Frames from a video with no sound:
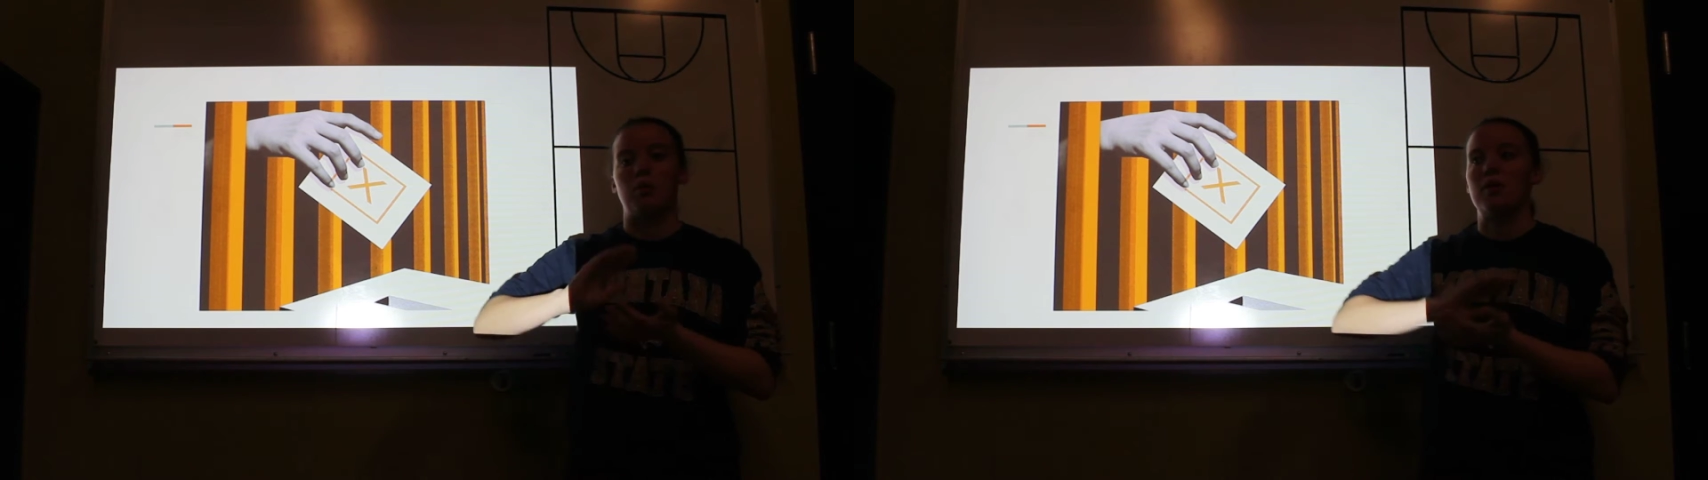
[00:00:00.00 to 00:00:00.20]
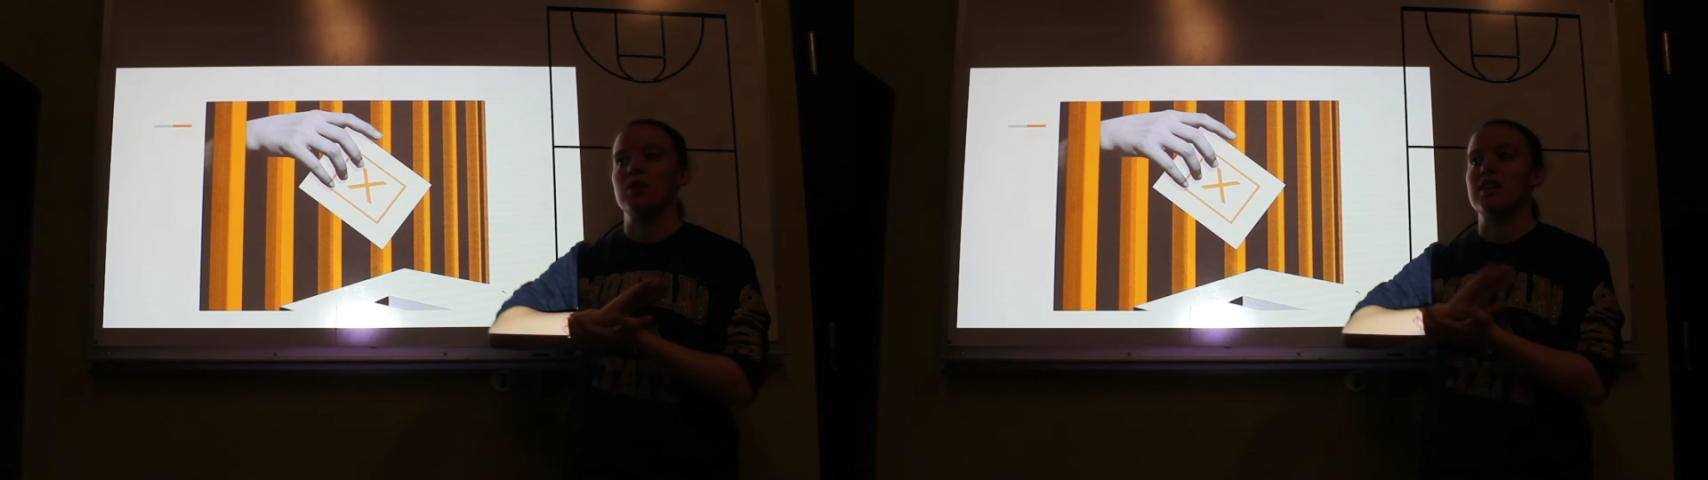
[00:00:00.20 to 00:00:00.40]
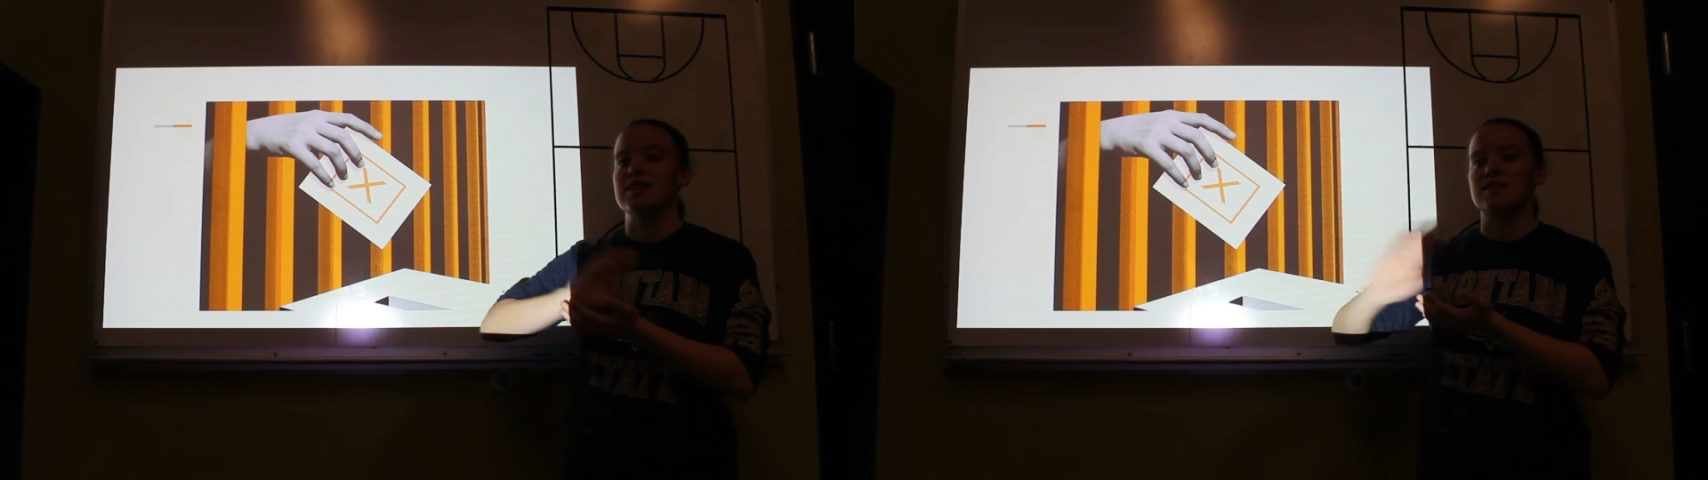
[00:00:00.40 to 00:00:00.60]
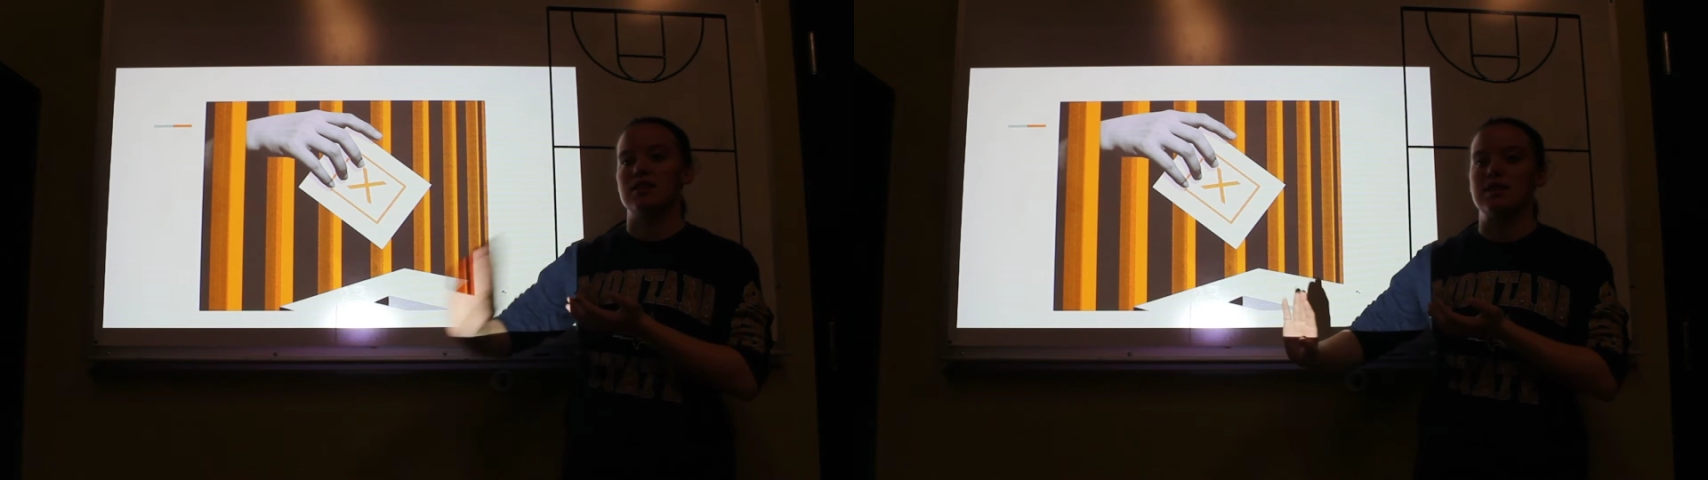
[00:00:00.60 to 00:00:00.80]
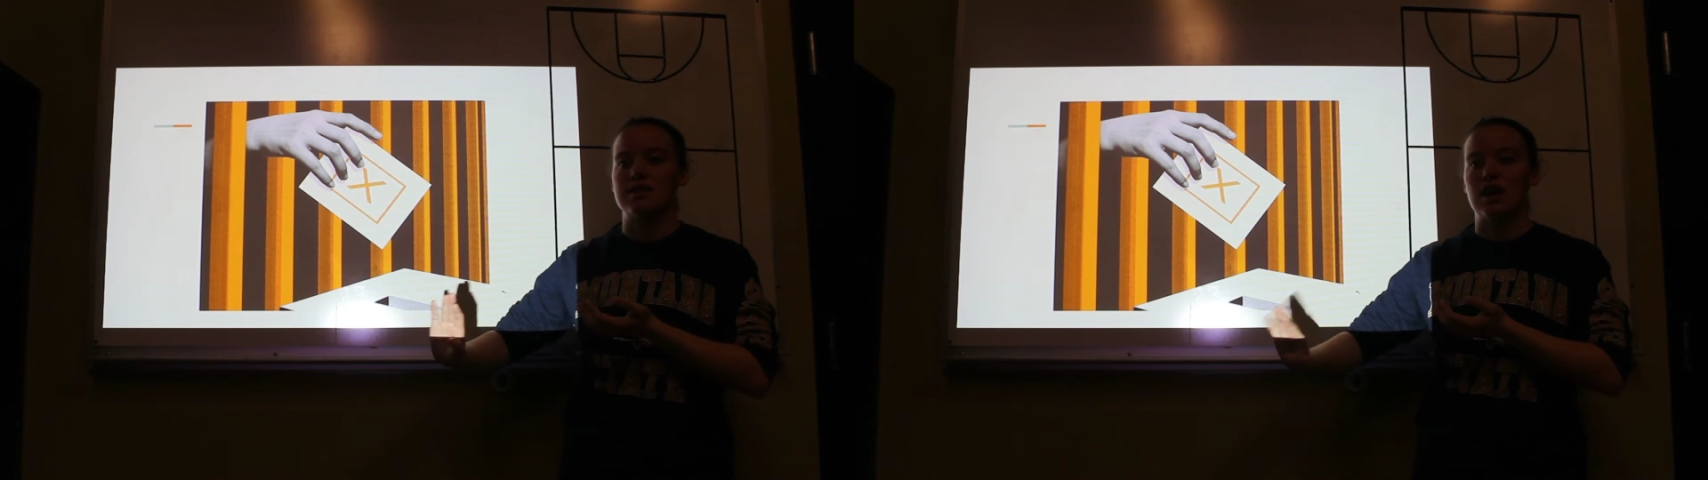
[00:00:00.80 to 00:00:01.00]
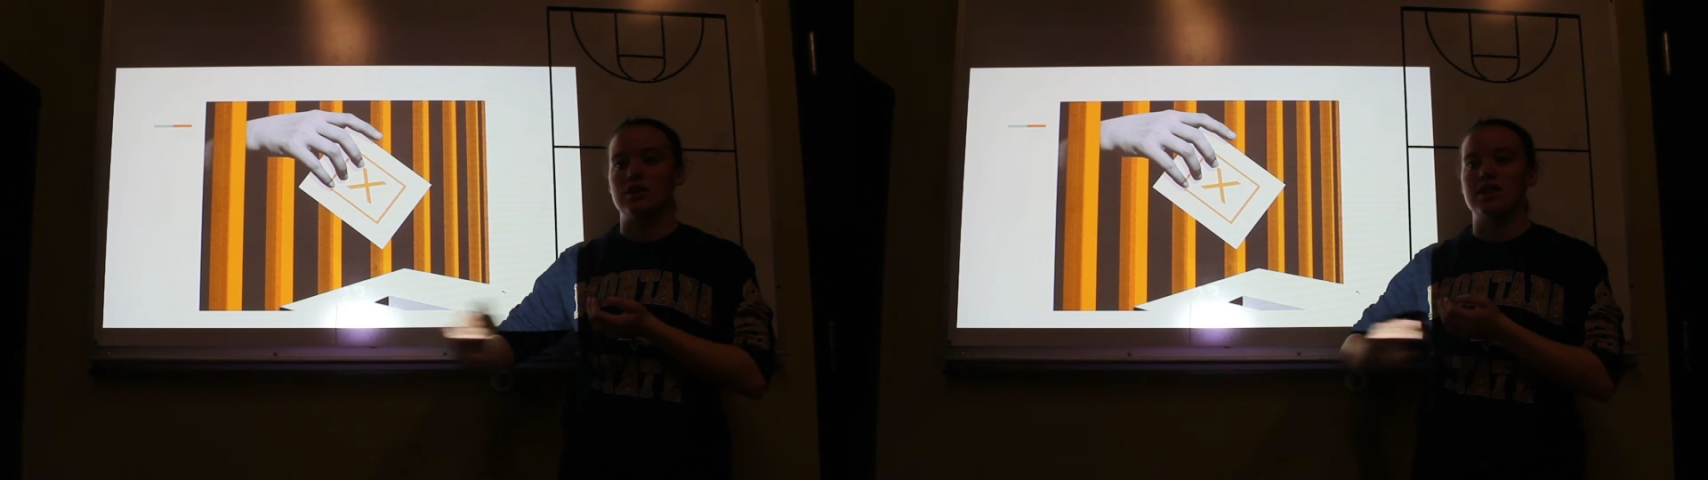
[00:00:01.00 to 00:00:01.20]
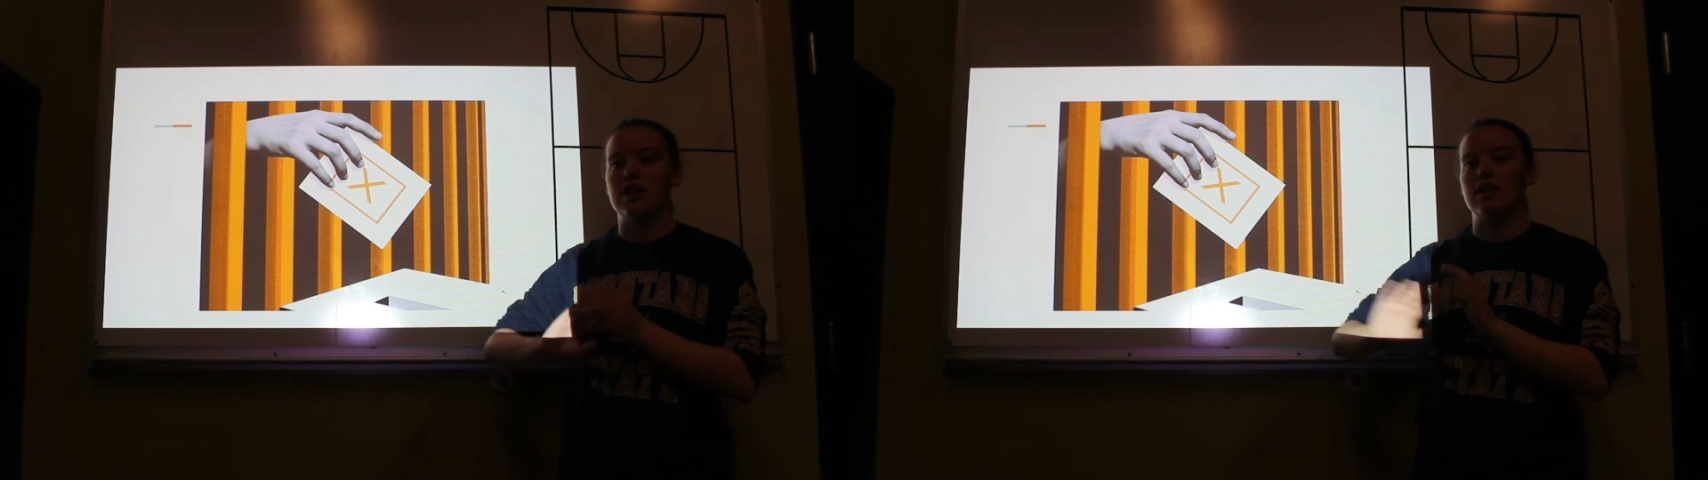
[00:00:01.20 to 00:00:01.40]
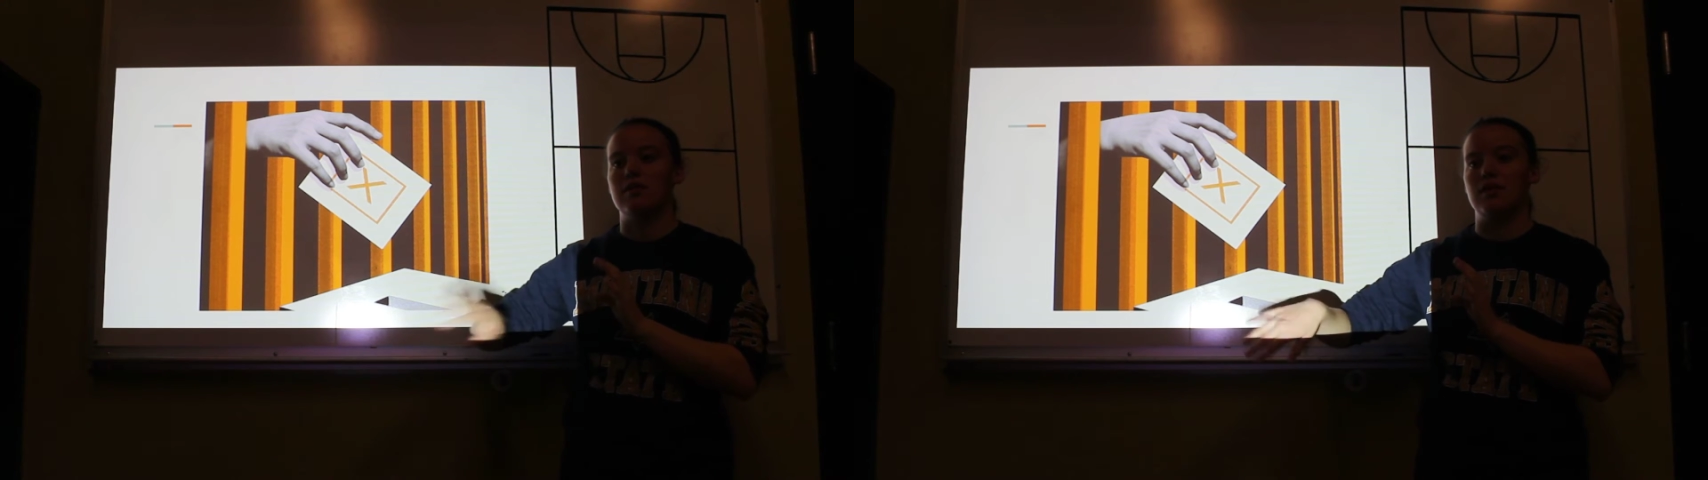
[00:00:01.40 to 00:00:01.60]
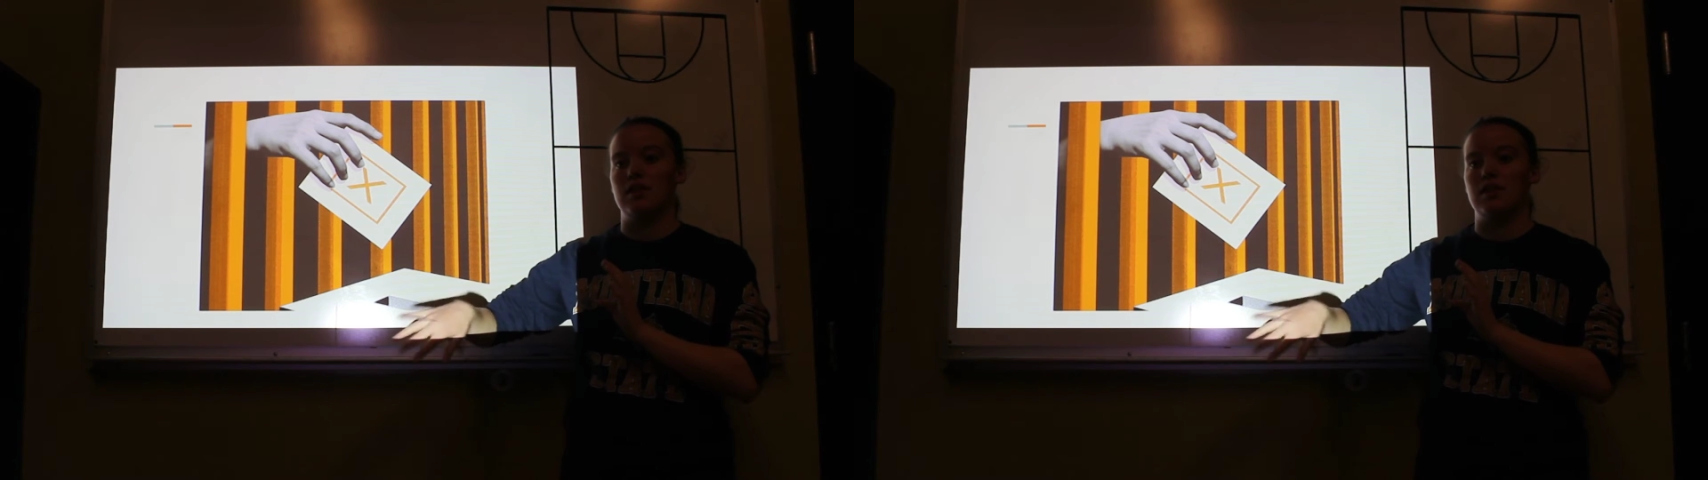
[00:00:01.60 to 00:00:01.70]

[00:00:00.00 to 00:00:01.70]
Republicans on the South side